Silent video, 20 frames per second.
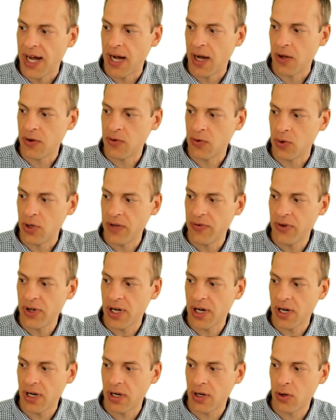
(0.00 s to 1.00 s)
So if
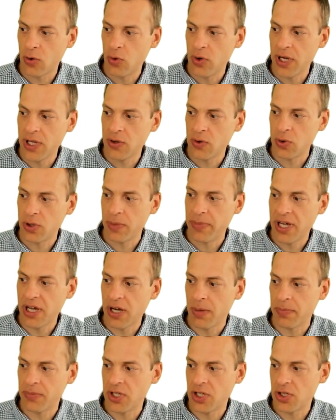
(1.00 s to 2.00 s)
you're going to the
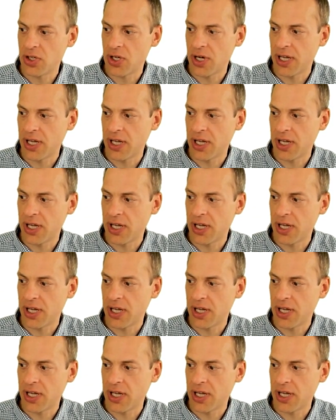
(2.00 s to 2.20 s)
Become Digital